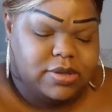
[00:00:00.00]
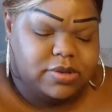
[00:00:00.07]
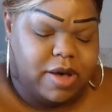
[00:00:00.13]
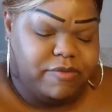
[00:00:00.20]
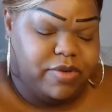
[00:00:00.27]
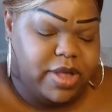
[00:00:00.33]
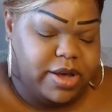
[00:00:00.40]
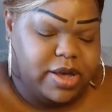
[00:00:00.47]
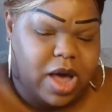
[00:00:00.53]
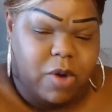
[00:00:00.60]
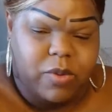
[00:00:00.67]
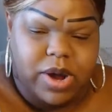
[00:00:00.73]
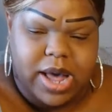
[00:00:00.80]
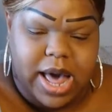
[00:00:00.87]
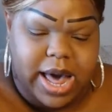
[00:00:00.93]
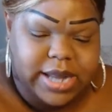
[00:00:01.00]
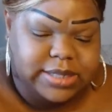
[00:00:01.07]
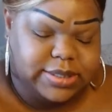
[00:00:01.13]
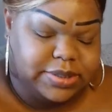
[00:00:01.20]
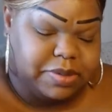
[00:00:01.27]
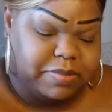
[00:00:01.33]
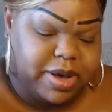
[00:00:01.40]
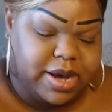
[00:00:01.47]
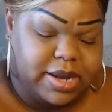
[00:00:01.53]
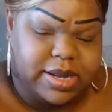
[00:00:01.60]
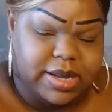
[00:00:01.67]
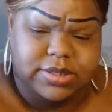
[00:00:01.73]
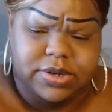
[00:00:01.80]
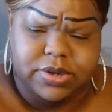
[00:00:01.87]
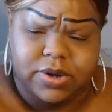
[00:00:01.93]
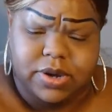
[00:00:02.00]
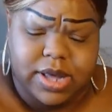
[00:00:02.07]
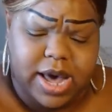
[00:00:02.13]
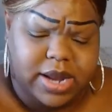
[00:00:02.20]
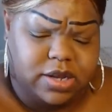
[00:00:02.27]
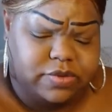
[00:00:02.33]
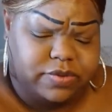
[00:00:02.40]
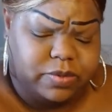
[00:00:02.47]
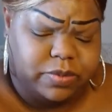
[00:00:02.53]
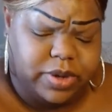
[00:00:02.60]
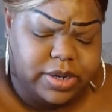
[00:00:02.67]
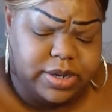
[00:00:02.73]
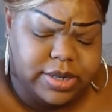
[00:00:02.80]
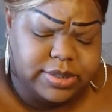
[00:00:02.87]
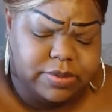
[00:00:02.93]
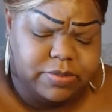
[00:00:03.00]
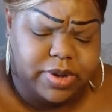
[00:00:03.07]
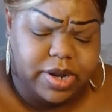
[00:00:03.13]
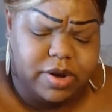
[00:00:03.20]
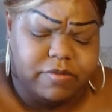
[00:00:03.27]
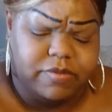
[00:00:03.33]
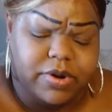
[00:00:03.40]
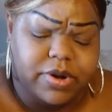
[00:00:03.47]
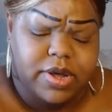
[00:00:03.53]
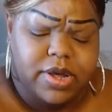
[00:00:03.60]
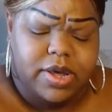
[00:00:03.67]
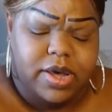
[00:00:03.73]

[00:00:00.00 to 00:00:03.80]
So I feel like y'all were kind to somebody and they took your kindness for weakness or whatever.